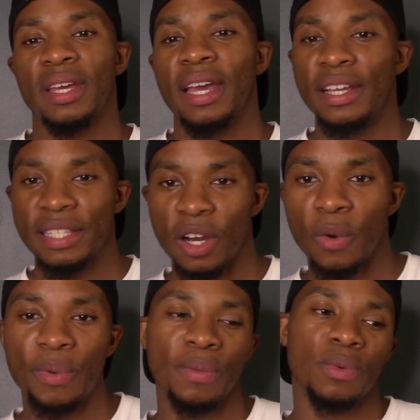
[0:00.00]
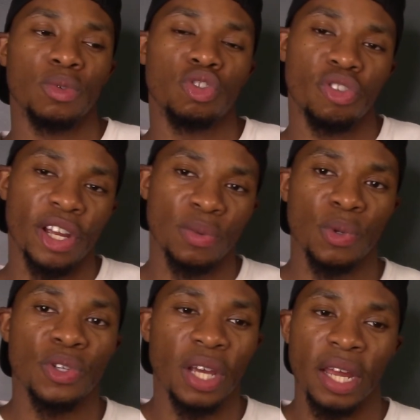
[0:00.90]
and tell people,
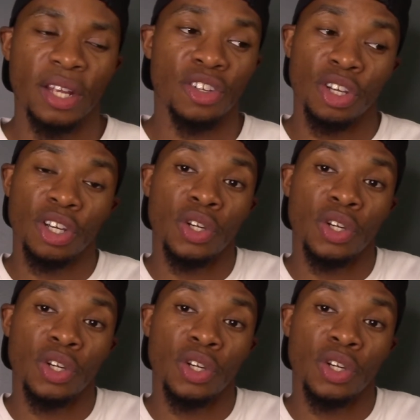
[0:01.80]
transmute your energy.